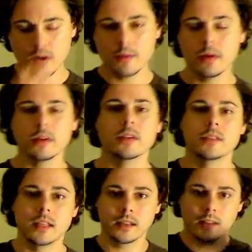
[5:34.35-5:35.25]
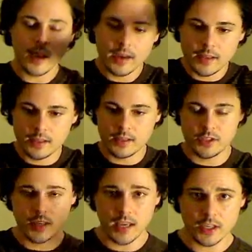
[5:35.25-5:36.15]
America is declining in
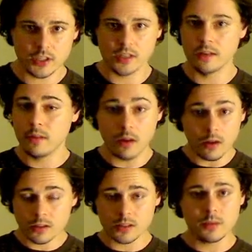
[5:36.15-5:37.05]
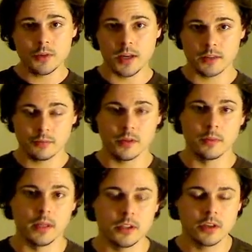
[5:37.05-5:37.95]
education in all subjects, pretty
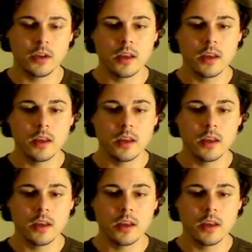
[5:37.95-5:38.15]
much.